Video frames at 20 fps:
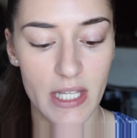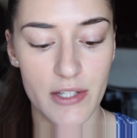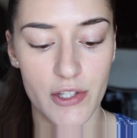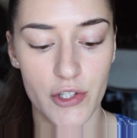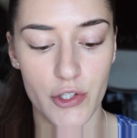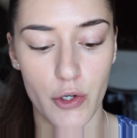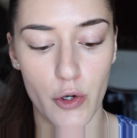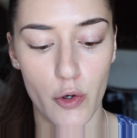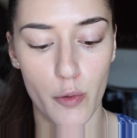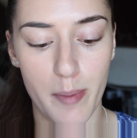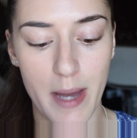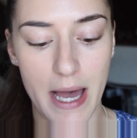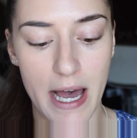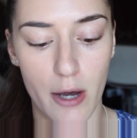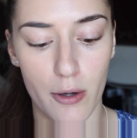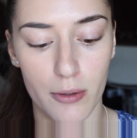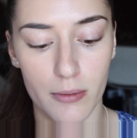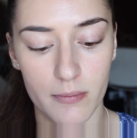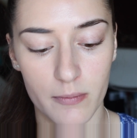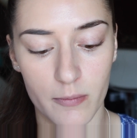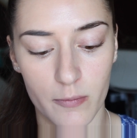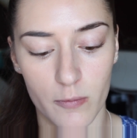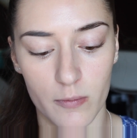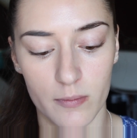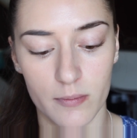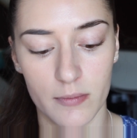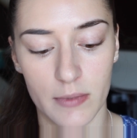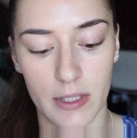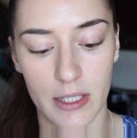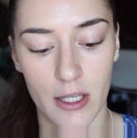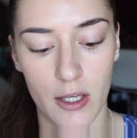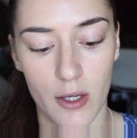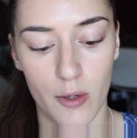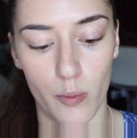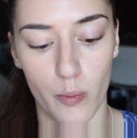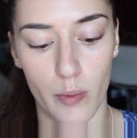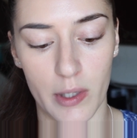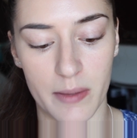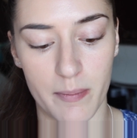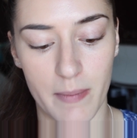scoop out
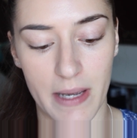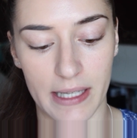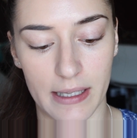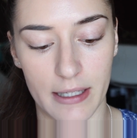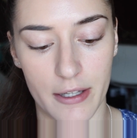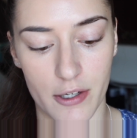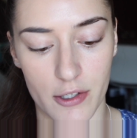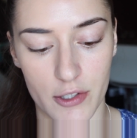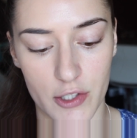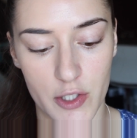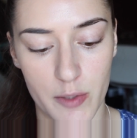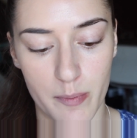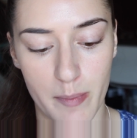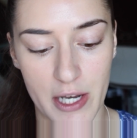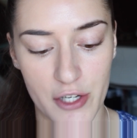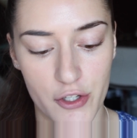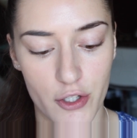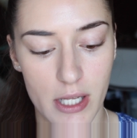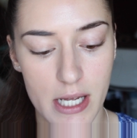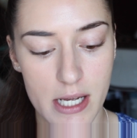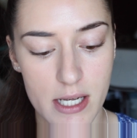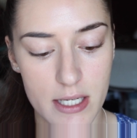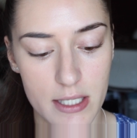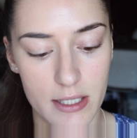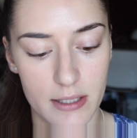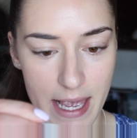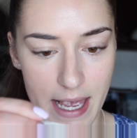with my little spatula,